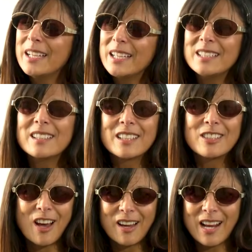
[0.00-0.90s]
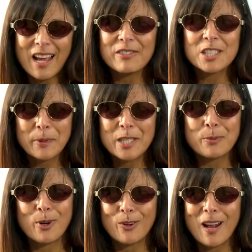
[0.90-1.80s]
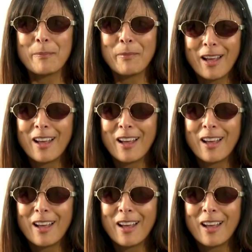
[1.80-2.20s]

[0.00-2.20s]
india did not have a space program